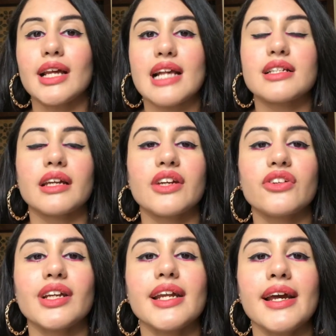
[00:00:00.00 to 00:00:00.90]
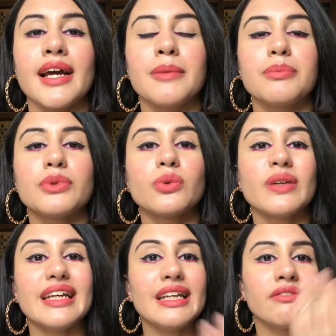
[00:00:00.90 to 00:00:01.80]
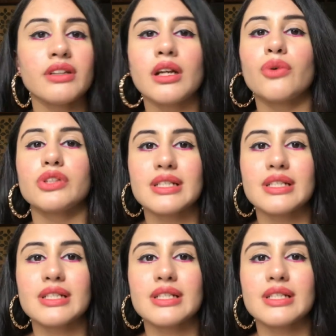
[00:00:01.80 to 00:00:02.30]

acid can really help to even out